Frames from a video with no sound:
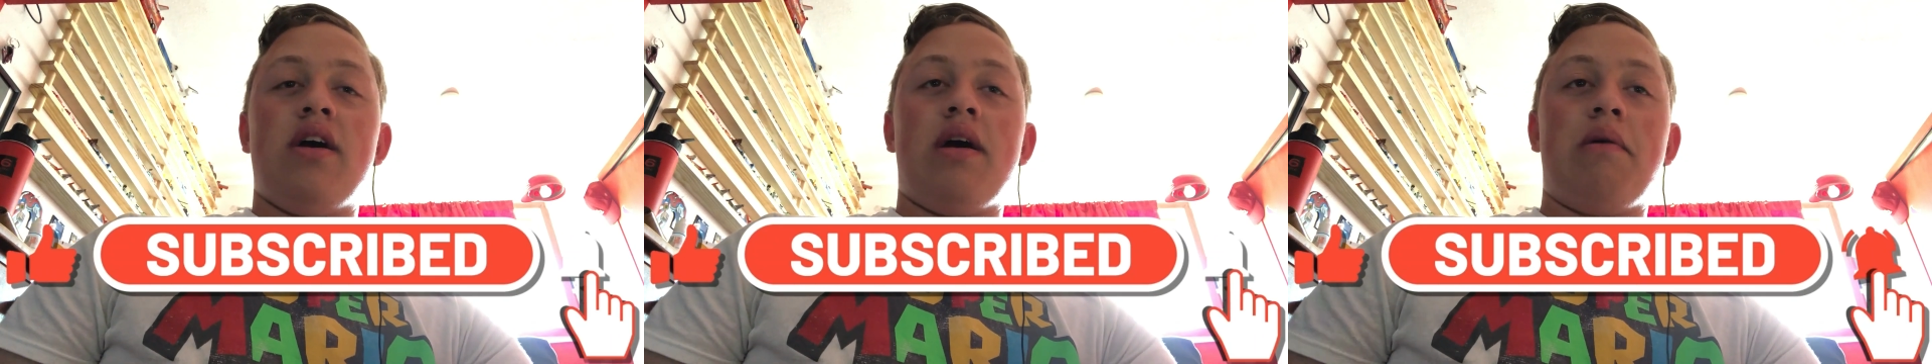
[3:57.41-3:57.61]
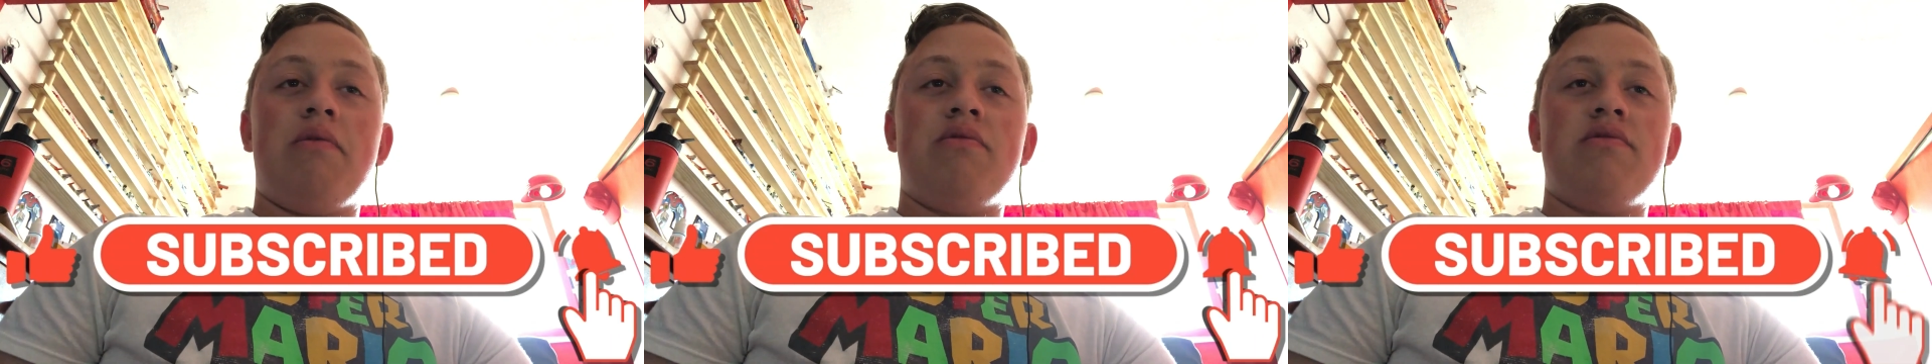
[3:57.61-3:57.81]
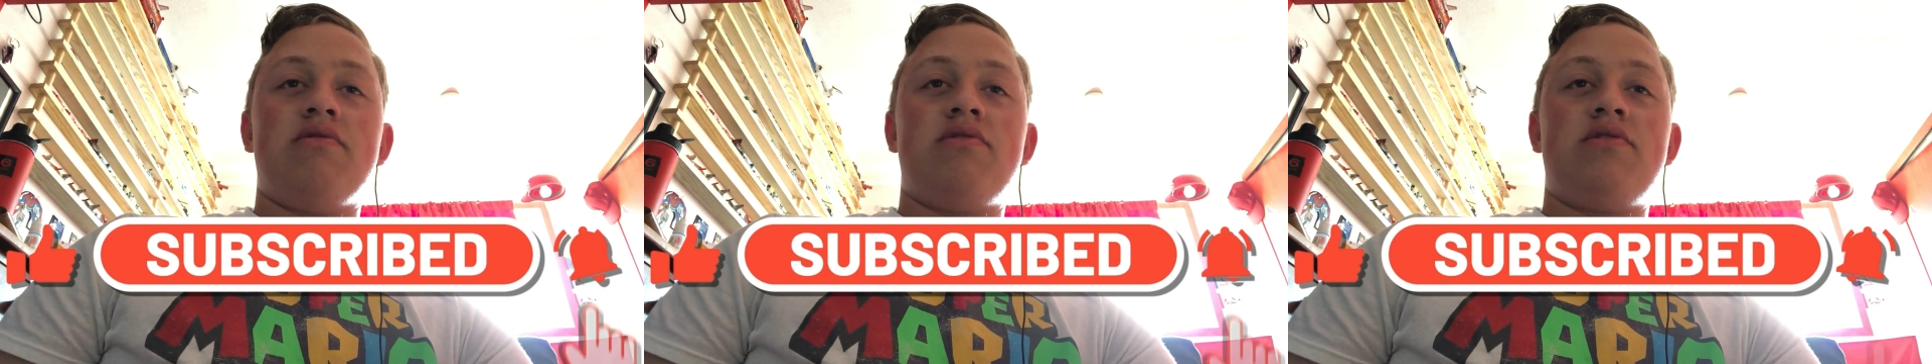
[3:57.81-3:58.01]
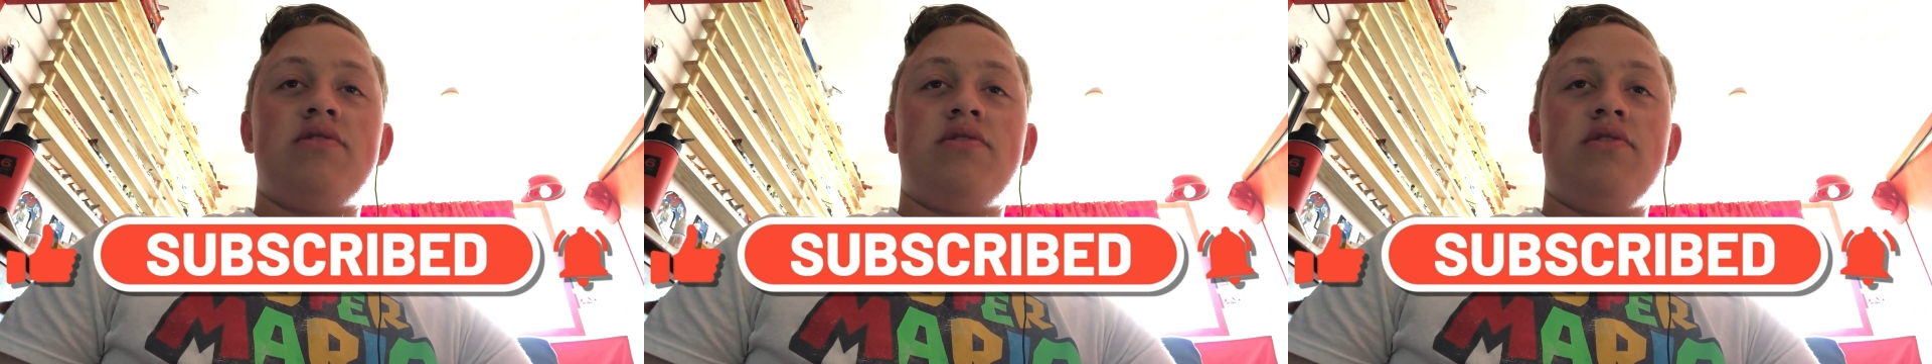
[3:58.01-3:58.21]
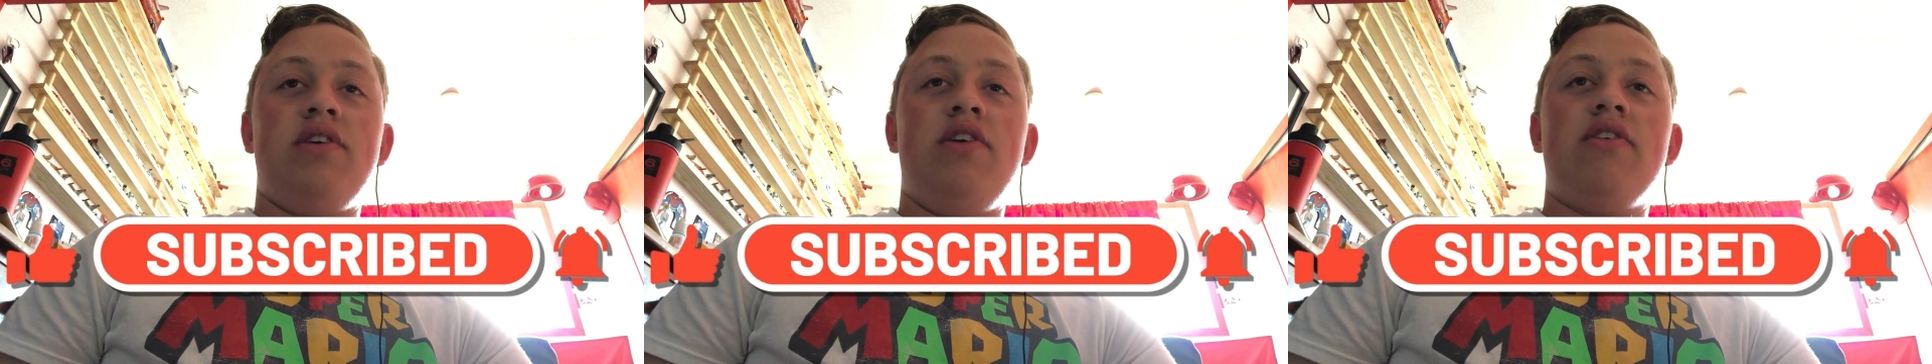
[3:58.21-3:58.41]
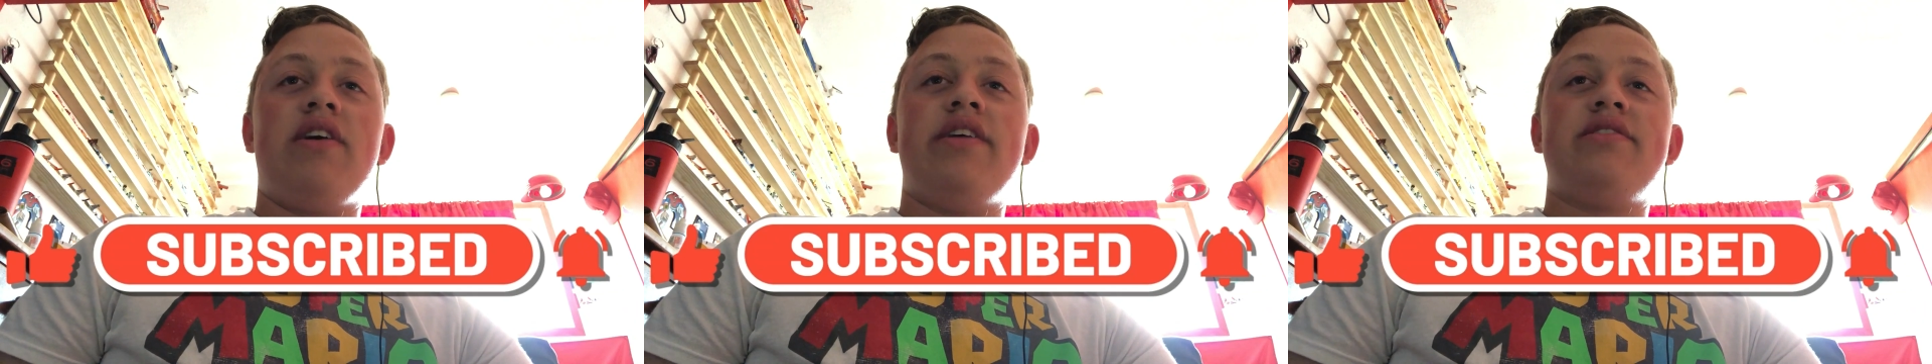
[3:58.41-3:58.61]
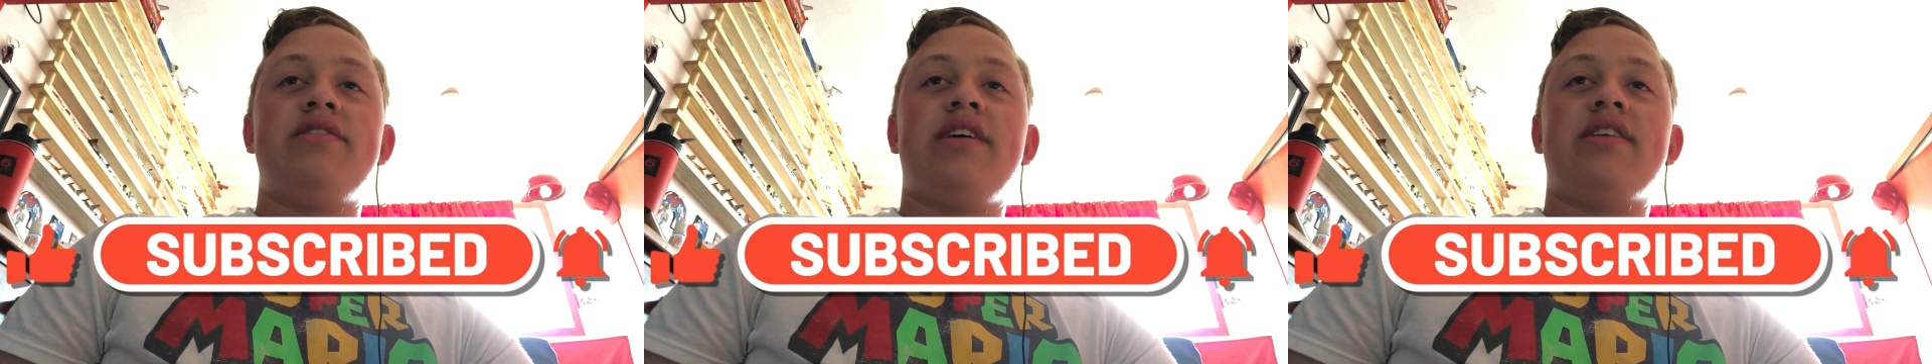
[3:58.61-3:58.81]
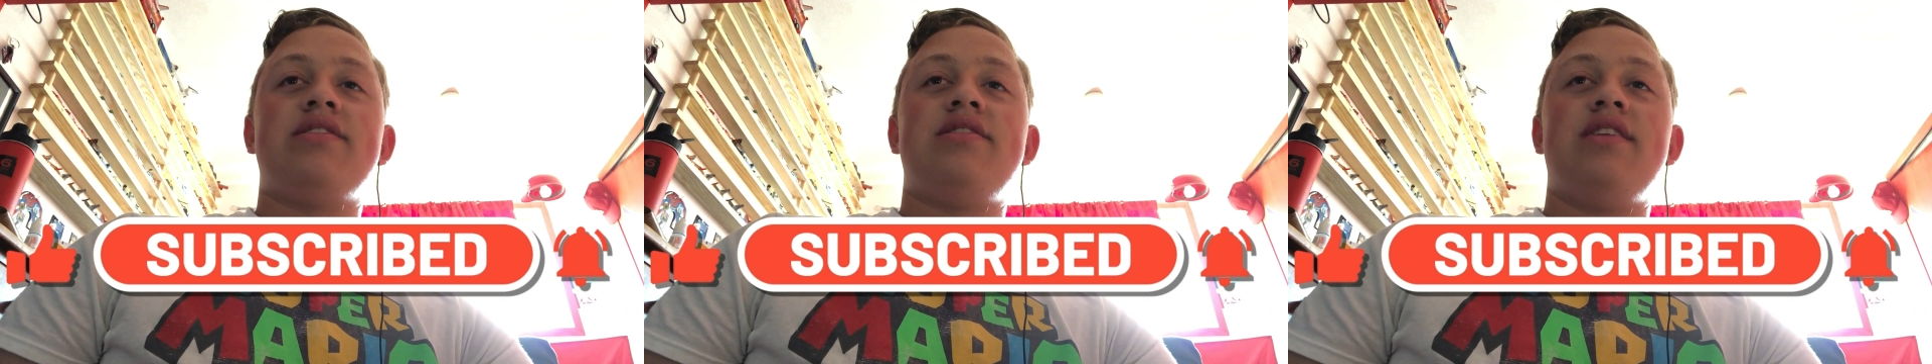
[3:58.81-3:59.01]
I will see you guys
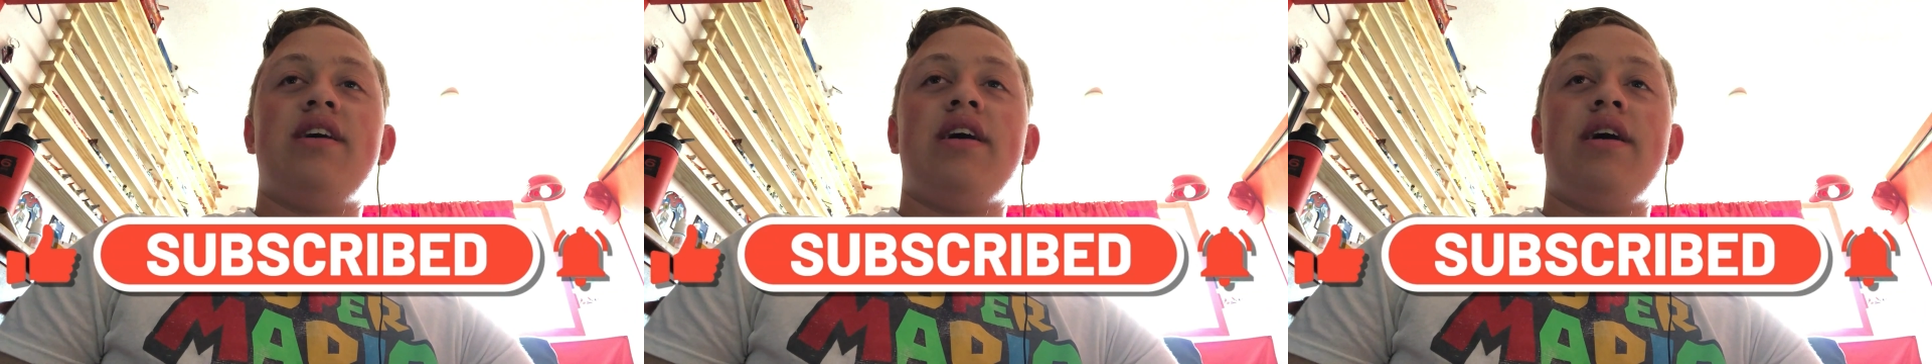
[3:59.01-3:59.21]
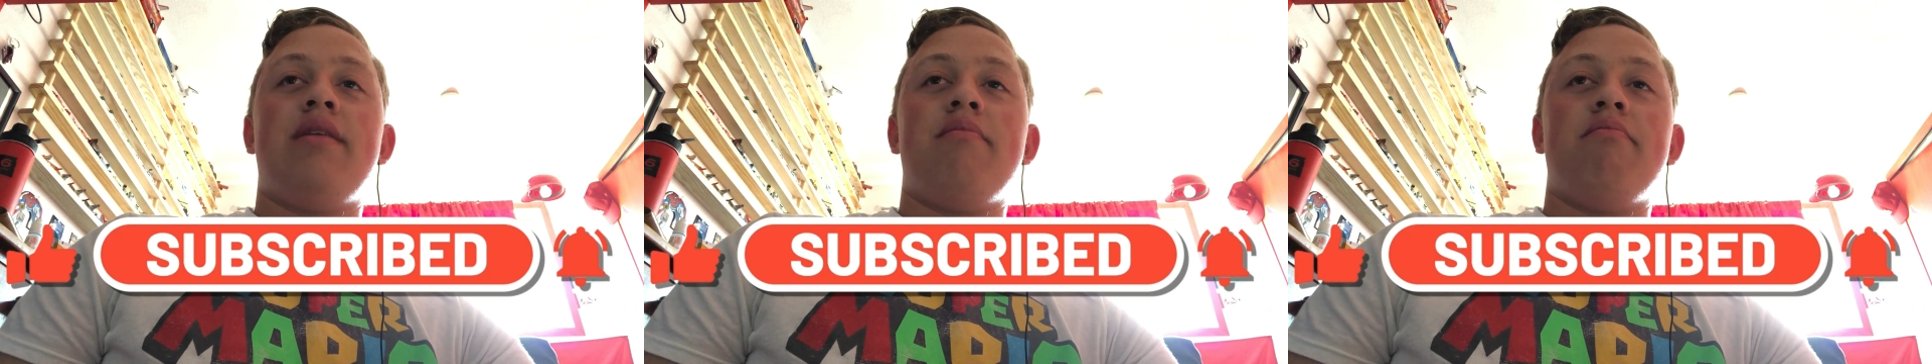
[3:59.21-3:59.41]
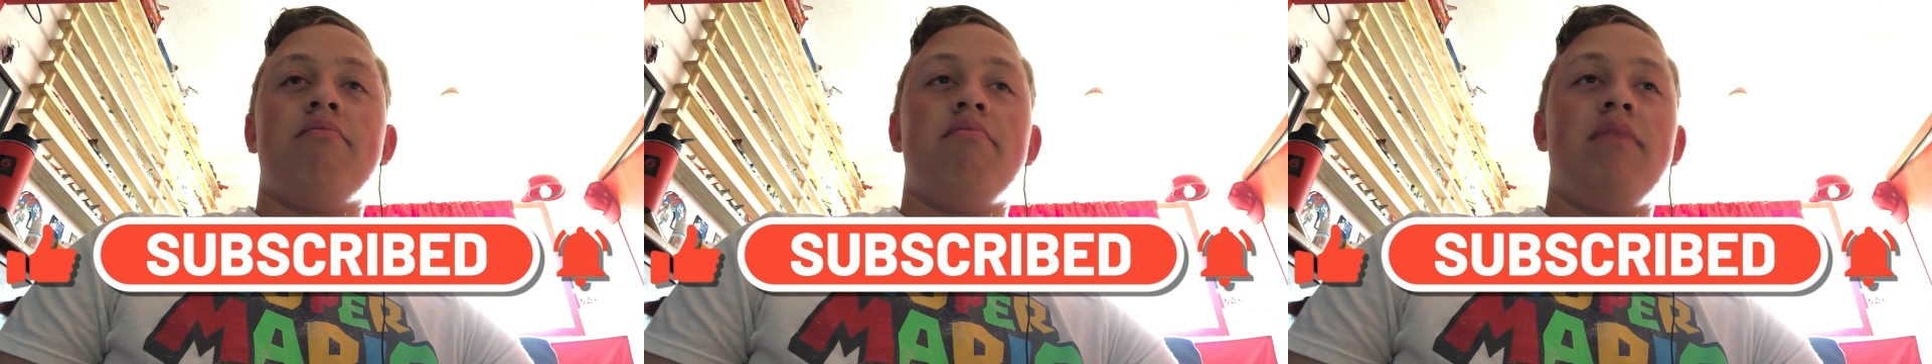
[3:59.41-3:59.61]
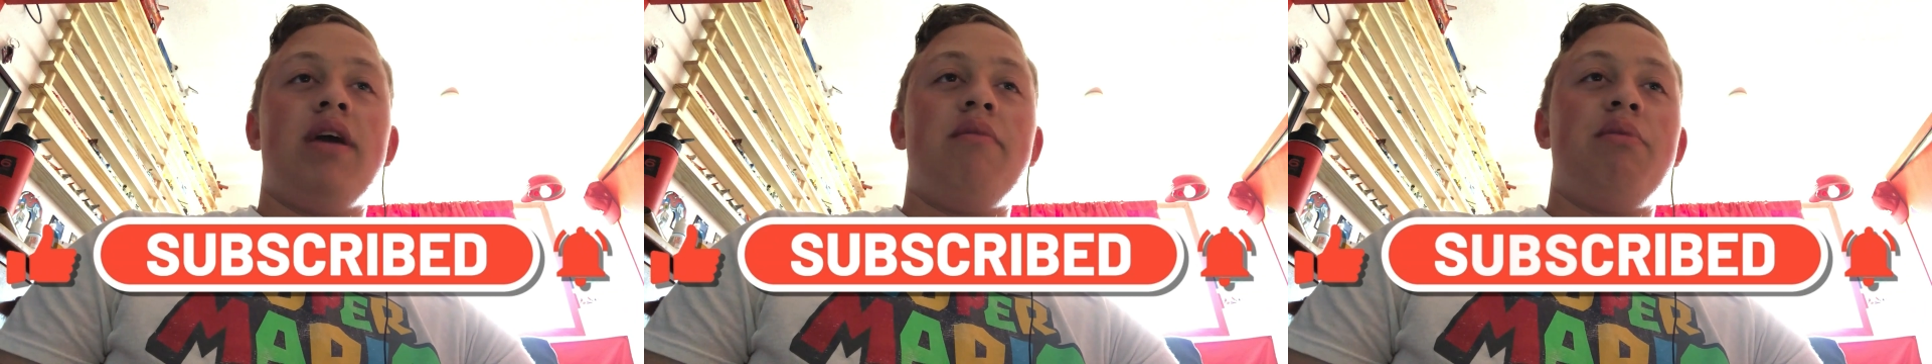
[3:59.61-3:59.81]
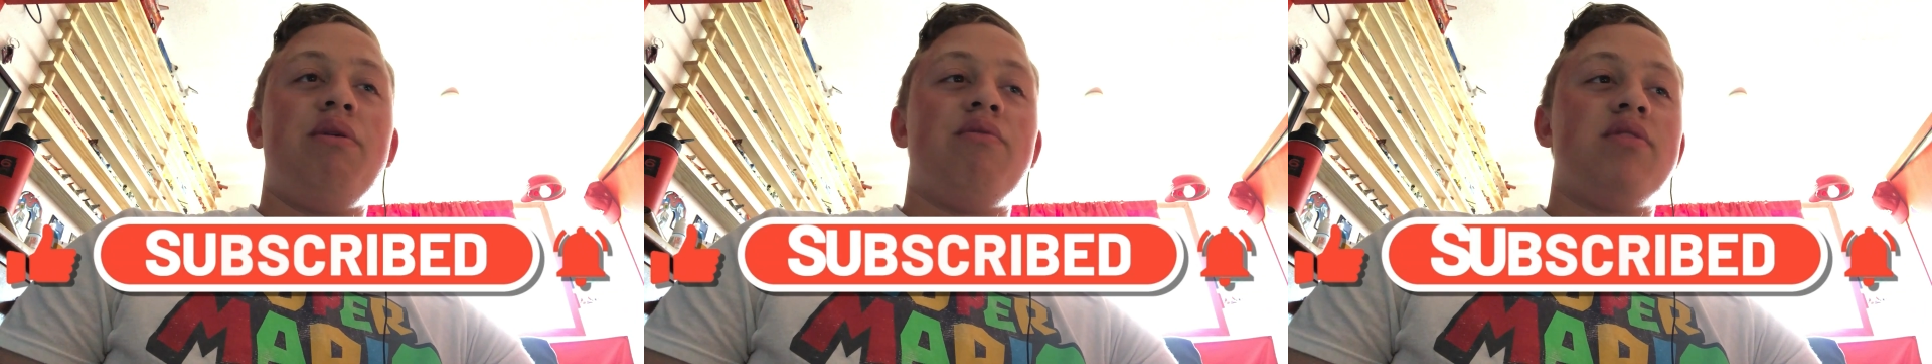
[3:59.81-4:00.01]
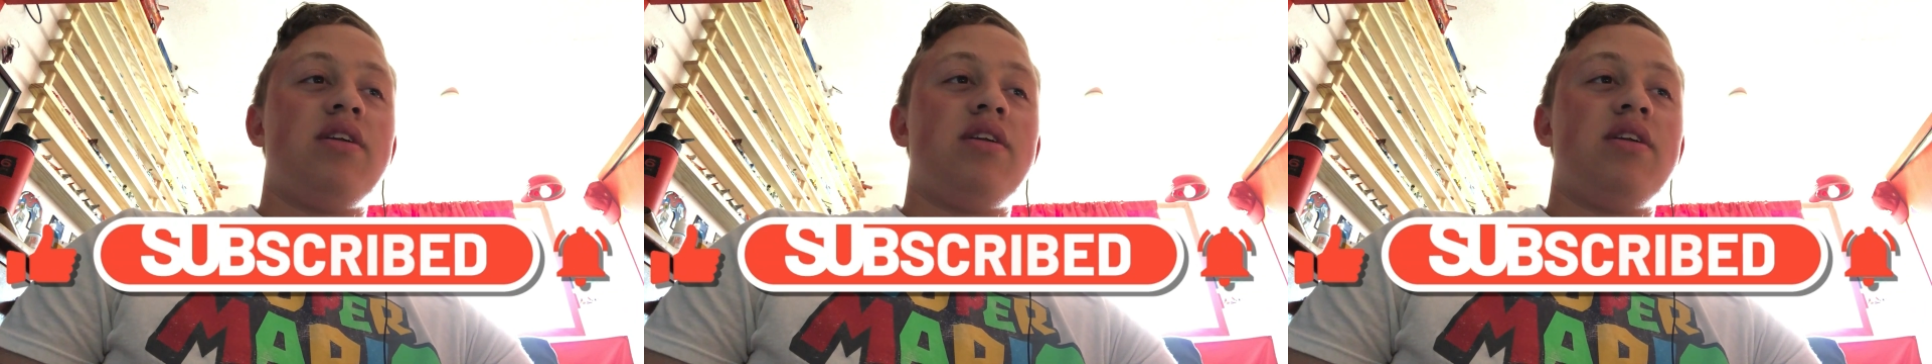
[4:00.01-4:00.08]
next time, maybe with